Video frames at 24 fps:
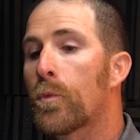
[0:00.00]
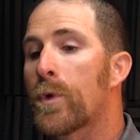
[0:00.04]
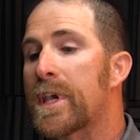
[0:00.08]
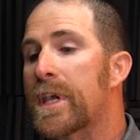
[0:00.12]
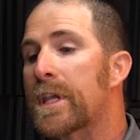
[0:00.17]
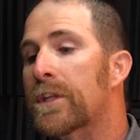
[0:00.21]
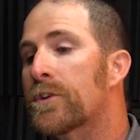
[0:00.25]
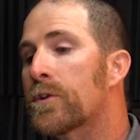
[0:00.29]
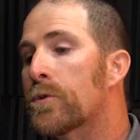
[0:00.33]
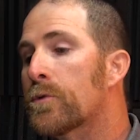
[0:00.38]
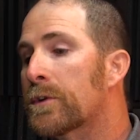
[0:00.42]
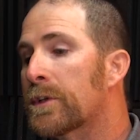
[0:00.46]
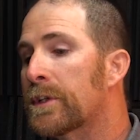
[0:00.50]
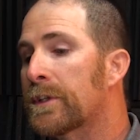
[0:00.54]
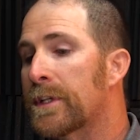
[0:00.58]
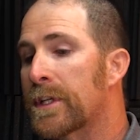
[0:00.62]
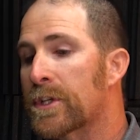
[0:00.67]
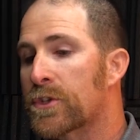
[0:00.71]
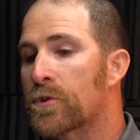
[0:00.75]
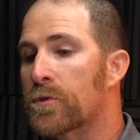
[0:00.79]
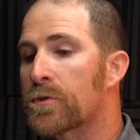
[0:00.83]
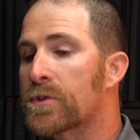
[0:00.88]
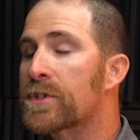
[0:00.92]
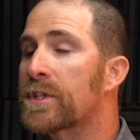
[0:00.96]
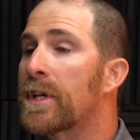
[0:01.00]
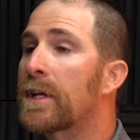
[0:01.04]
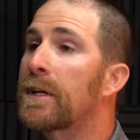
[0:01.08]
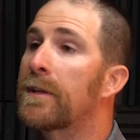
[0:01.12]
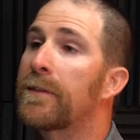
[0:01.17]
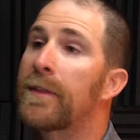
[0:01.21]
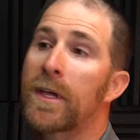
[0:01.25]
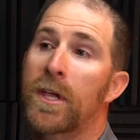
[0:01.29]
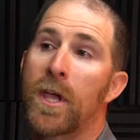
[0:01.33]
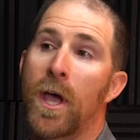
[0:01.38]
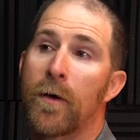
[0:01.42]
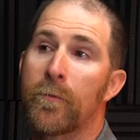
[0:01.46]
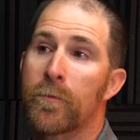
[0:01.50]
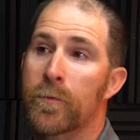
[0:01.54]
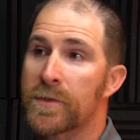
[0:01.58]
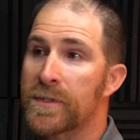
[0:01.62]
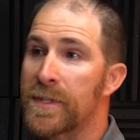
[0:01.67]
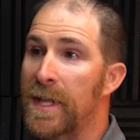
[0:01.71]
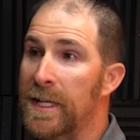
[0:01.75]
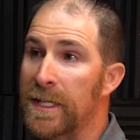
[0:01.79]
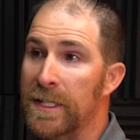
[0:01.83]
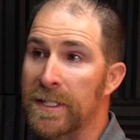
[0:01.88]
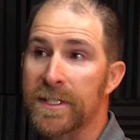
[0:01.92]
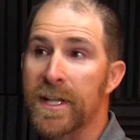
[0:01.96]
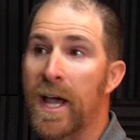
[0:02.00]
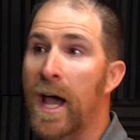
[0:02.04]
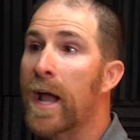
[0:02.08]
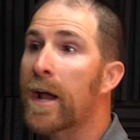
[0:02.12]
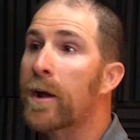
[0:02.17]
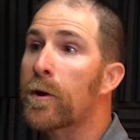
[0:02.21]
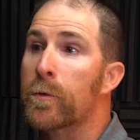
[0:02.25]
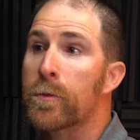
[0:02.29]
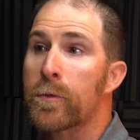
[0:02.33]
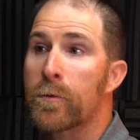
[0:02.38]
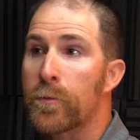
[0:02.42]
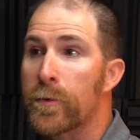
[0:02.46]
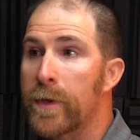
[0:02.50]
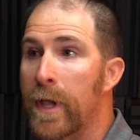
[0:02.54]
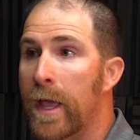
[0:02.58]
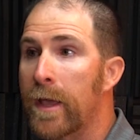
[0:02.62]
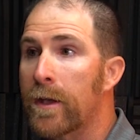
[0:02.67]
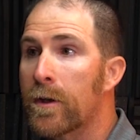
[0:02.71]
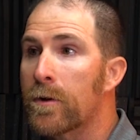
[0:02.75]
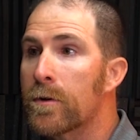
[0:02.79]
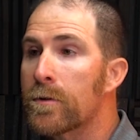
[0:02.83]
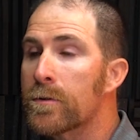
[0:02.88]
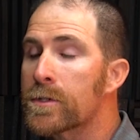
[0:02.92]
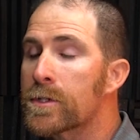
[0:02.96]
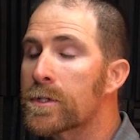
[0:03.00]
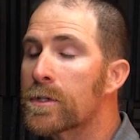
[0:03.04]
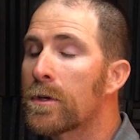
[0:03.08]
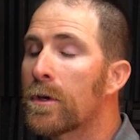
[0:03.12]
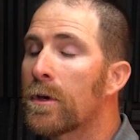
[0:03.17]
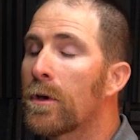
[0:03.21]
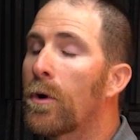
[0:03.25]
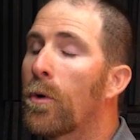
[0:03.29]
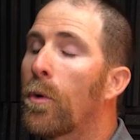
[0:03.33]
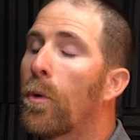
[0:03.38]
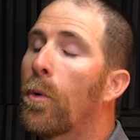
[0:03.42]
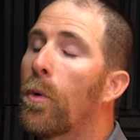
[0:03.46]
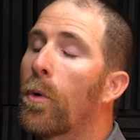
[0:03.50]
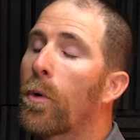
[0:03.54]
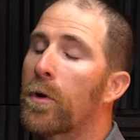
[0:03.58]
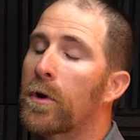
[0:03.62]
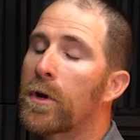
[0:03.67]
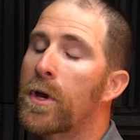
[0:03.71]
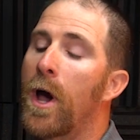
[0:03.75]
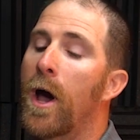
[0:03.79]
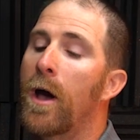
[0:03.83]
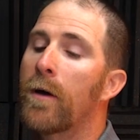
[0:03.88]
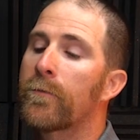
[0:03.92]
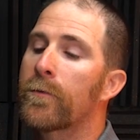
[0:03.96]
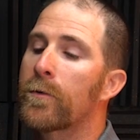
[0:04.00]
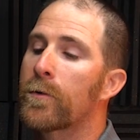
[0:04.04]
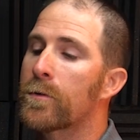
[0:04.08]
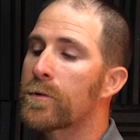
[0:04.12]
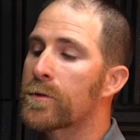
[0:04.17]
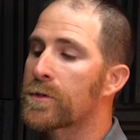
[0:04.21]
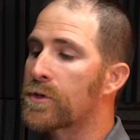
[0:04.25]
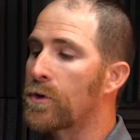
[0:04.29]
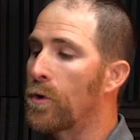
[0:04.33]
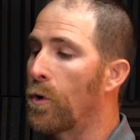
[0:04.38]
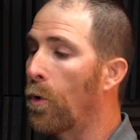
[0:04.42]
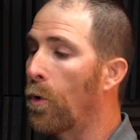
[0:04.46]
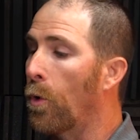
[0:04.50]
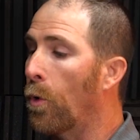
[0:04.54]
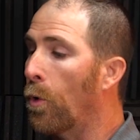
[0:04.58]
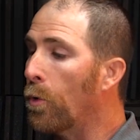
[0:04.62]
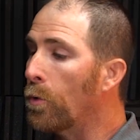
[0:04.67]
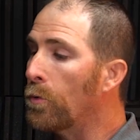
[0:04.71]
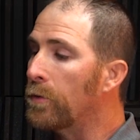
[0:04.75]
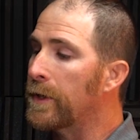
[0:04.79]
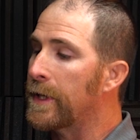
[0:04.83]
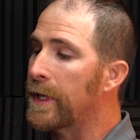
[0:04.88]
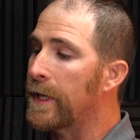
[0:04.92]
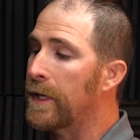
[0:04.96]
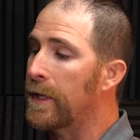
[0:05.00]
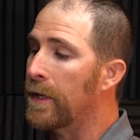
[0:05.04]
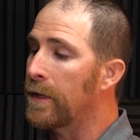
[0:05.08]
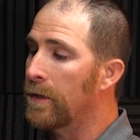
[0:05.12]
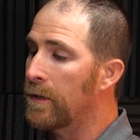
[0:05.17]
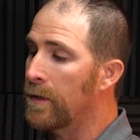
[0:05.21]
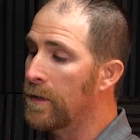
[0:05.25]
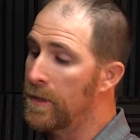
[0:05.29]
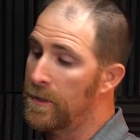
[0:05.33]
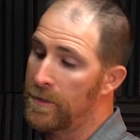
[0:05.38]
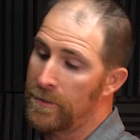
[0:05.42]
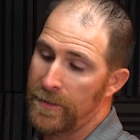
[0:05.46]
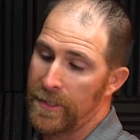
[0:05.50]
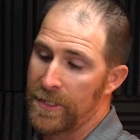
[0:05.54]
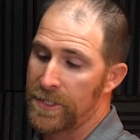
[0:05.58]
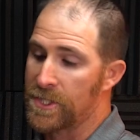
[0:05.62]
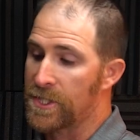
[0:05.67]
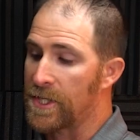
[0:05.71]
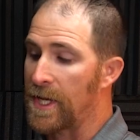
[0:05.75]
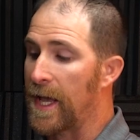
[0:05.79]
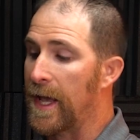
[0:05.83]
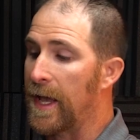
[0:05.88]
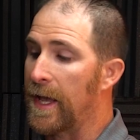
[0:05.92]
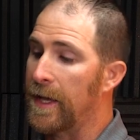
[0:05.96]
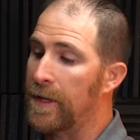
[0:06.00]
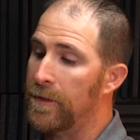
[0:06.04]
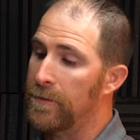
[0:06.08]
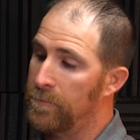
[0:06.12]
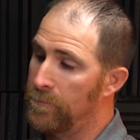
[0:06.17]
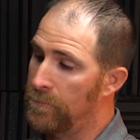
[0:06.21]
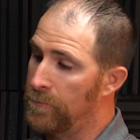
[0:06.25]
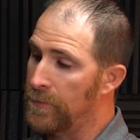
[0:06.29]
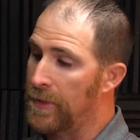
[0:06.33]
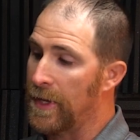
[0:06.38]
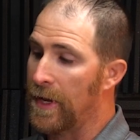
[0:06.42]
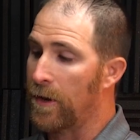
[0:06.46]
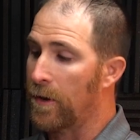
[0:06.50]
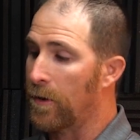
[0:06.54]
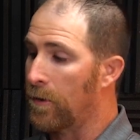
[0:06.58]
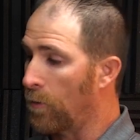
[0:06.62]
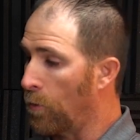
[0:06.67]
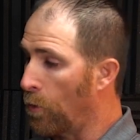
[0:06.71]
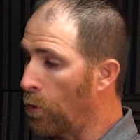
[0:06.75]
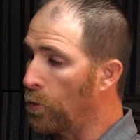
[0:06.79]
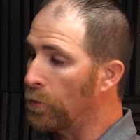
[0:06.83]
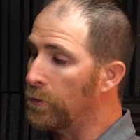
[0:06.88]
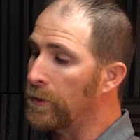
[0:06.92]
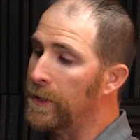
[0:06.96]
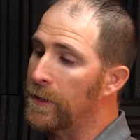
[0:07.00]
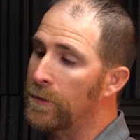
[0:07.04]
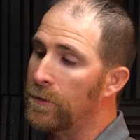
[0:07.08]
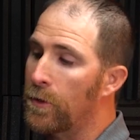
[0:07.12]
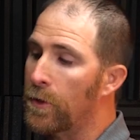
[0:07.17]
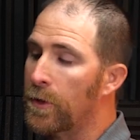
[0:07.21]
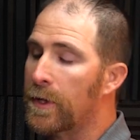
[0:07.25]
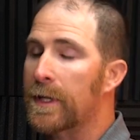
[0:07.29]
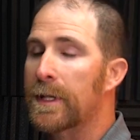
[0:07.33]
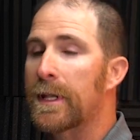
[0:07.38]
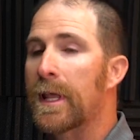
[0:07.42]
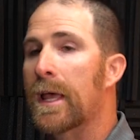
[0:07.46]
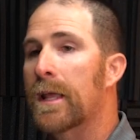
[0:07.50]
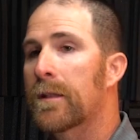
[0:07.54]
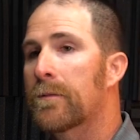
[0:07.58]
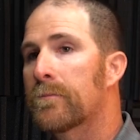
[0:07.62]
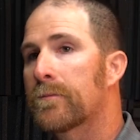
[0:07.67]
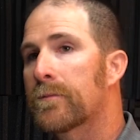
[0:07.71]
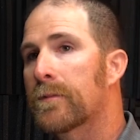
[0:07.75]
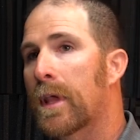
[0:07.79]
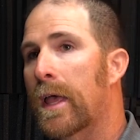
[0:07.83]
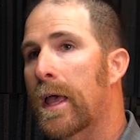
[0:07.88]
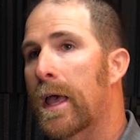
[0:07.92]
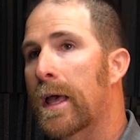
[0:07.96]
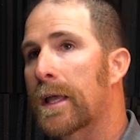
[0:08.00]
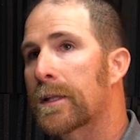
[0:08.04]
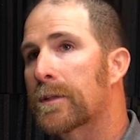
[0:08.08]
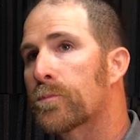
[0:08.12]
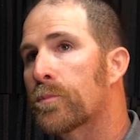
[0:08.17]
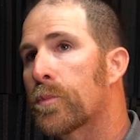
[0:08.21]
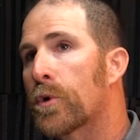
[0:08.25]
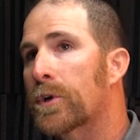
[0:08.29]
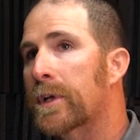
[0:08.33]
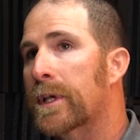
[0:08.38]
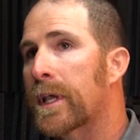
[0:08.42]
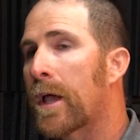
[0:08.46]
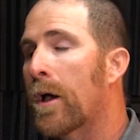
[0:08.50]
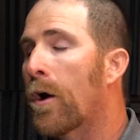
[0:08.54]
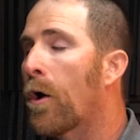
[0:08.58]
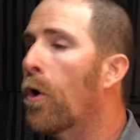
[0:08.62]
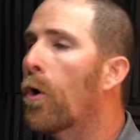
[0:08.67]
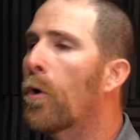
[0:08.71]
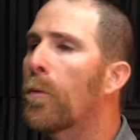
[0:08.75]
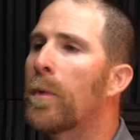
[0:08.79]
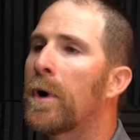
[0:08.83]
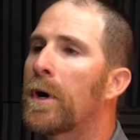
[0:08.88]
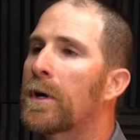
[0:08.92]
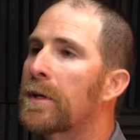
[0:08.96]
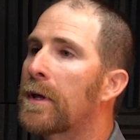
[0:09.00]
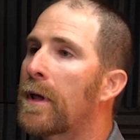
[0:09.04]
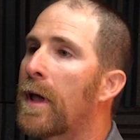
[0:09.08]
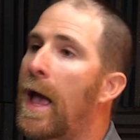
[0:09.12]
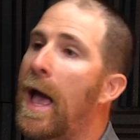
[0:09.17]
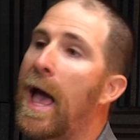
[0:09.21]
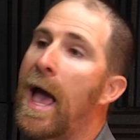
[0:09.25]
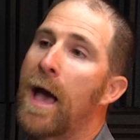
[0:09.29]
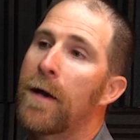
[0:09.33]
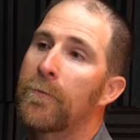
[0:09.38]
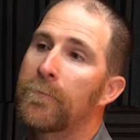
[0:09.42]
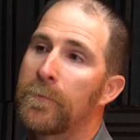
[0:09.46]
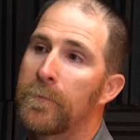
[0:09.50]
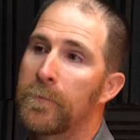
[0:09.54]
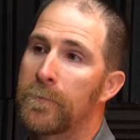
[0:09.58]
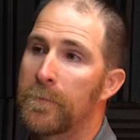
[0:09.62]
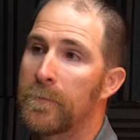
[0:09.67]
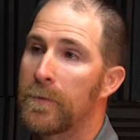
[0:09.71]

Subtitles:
We could do an initial study that covers that entire 3 acres, or covers only, let's say they're only looking at putting a home on half